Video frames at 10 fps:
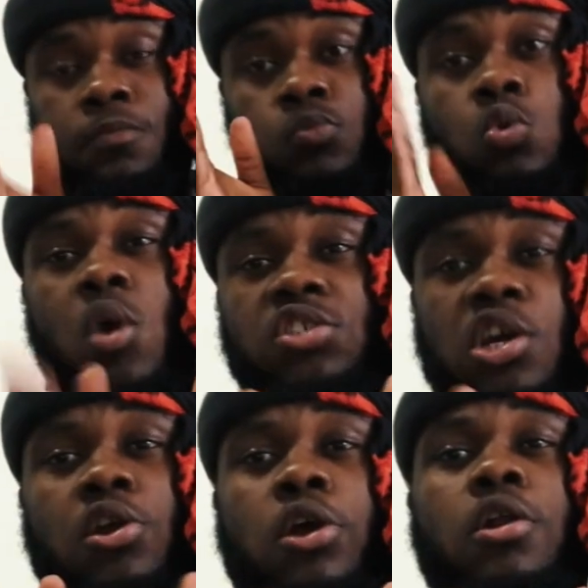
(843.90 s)
Watch a
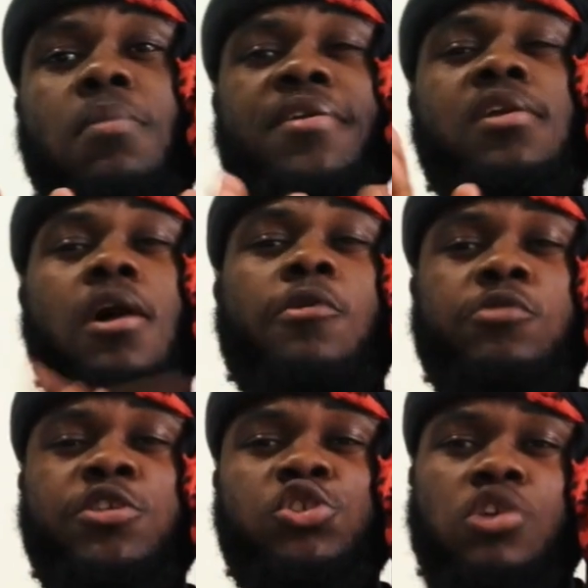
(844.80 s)
girl body
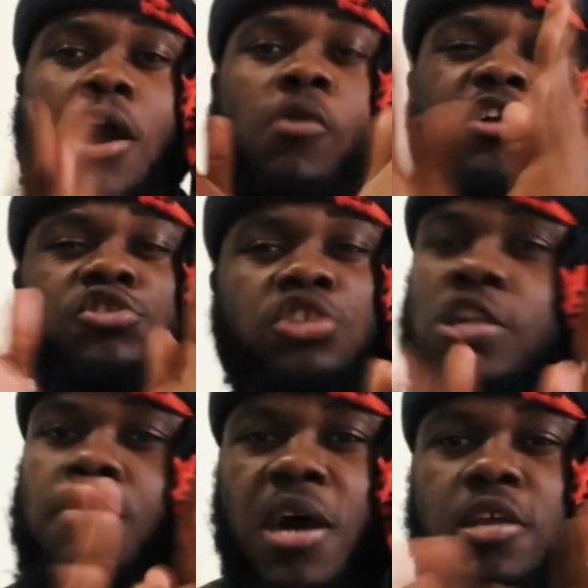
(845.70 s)
language or watch
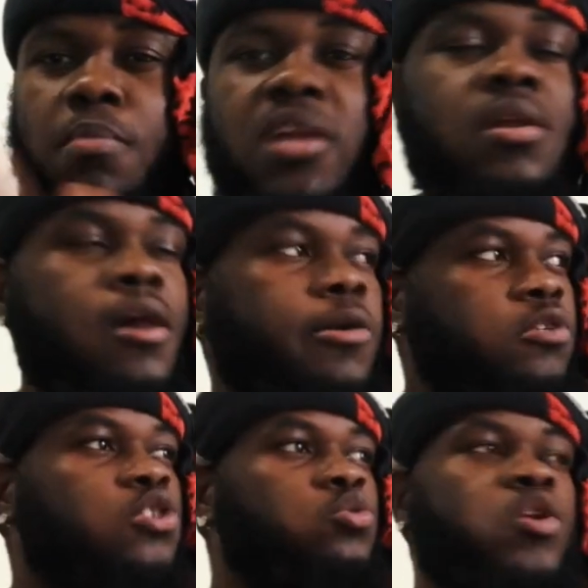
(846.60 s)
anybody body
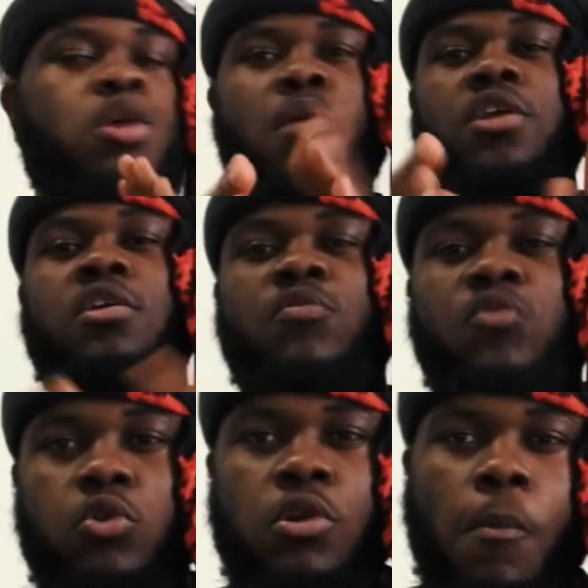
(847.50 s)
language when they might eat
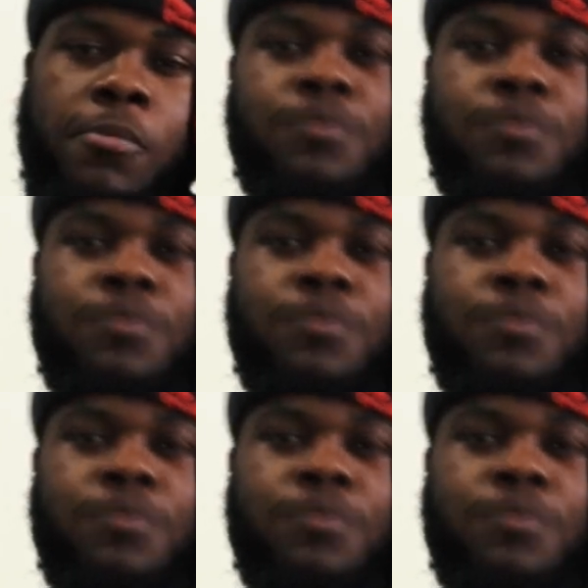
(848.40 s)
food.